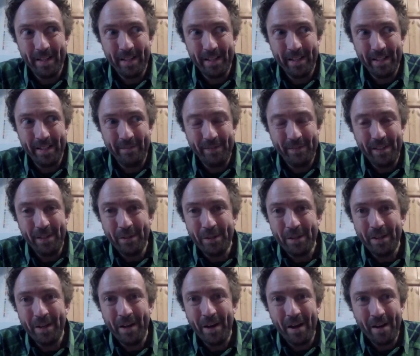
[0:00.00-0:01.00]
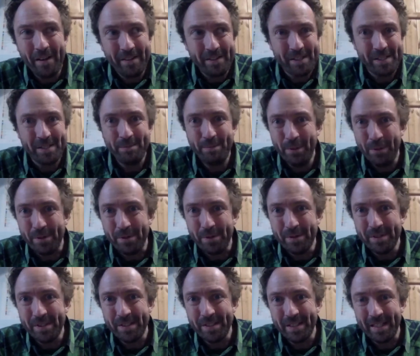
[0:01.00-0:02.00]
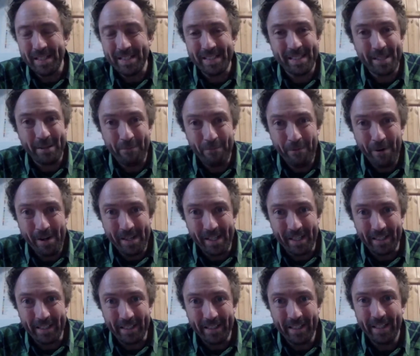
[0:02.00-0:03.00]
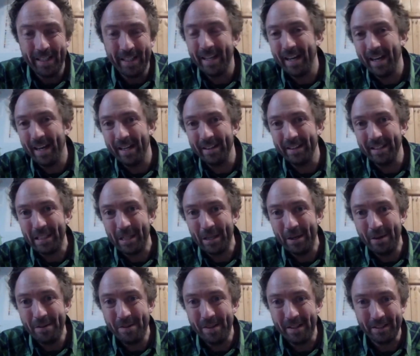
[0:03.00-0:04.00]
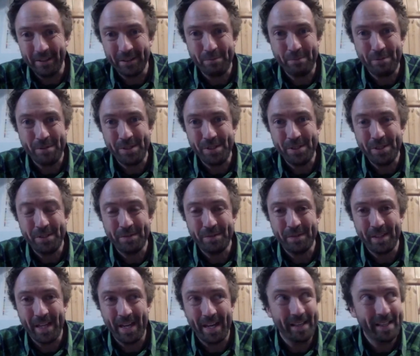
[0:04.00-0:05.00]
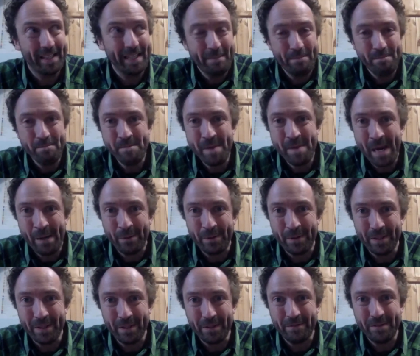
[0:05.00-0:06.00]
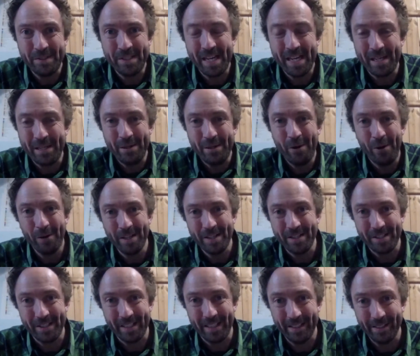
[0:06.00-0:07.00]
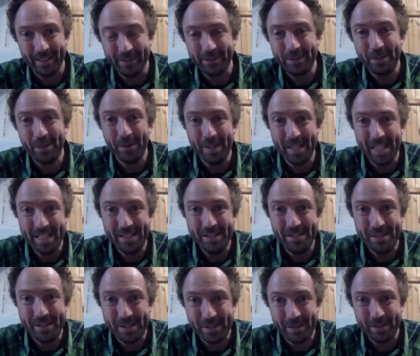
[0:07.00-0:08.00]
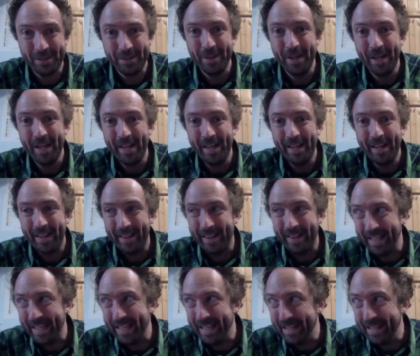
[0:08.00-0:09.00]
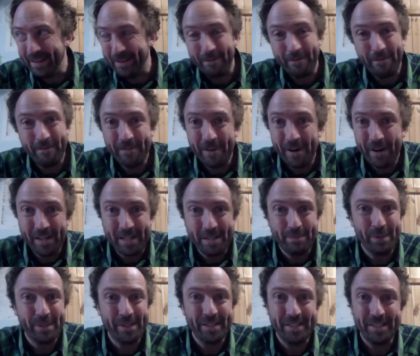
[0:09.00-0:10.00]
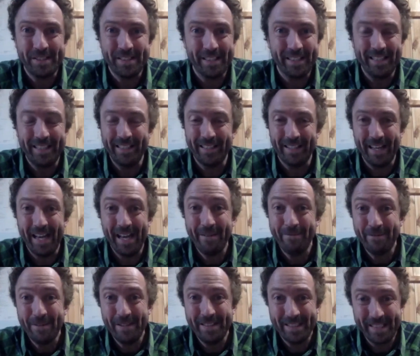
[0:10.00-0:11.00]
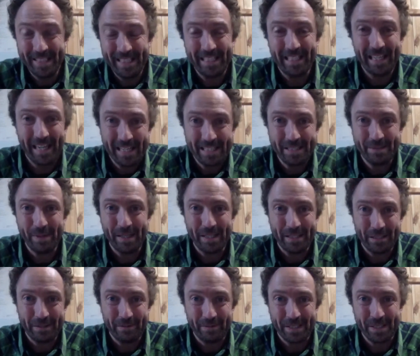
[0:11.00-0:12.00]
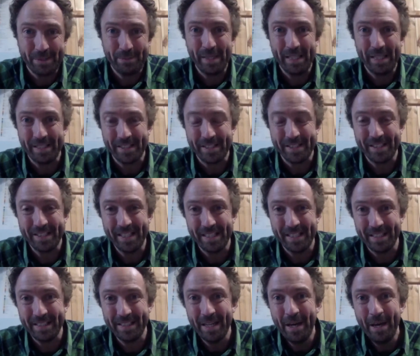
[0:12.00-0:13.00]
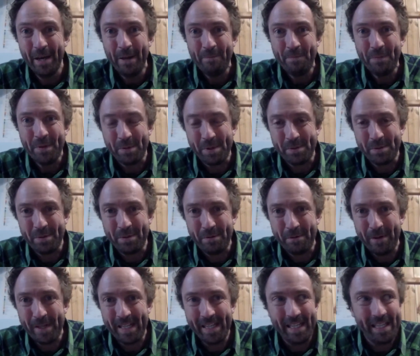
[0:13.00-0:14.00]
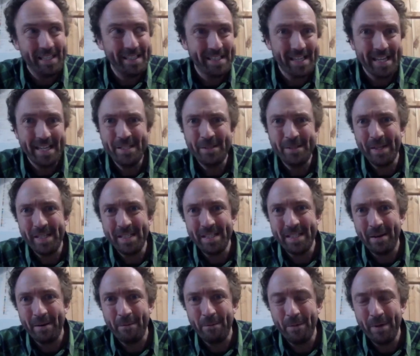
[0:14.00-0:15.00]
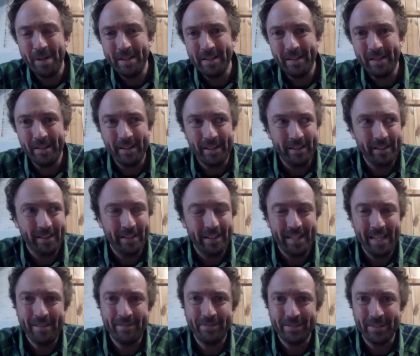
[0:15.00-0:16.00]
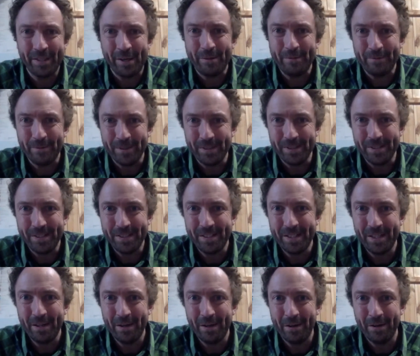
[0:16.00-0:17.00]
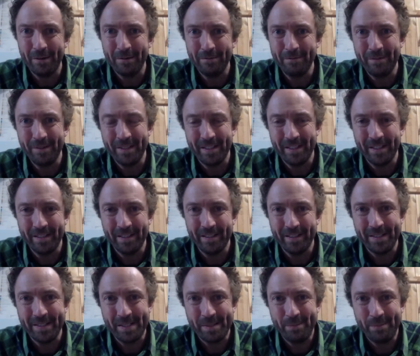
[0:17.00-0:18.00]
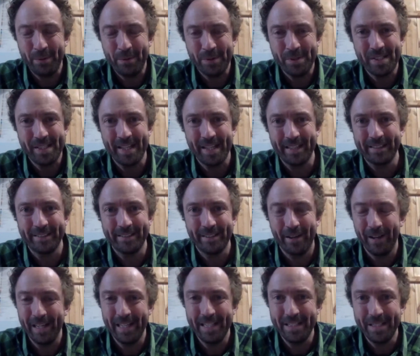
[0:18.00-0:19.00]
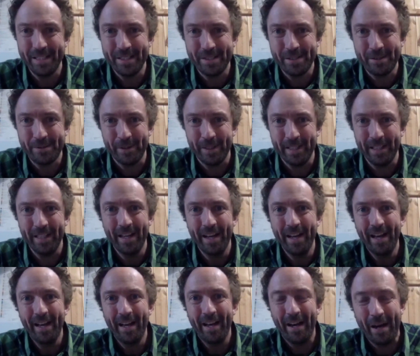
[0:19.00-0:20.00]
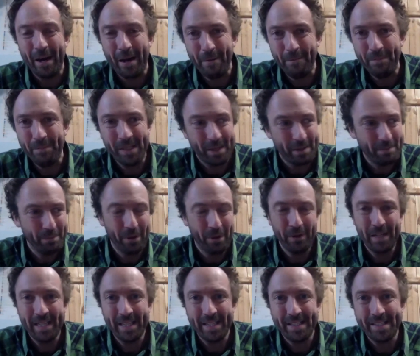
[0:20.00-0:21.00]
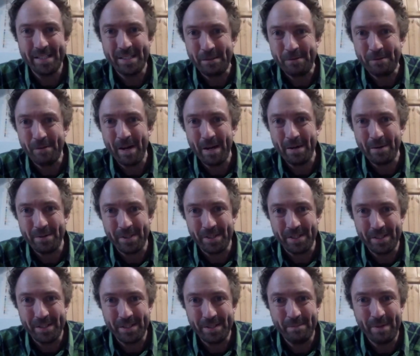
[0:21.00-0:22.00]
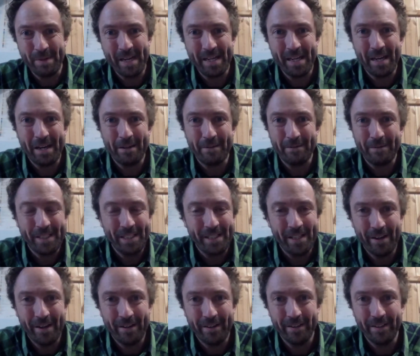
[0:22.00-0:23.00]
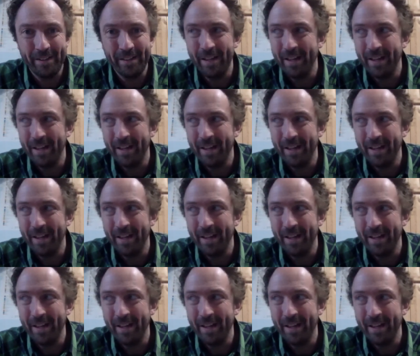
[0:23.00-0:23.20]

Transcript: if you look at other sports, let's say running, and the clothing that's produced for that, the amount of technology that's gone into the fibers and every single aspect of it is being considered. Whilst with cricket, you tend to up with like the leftovers of the sports textile industry. Polyester trousers made out of a yarn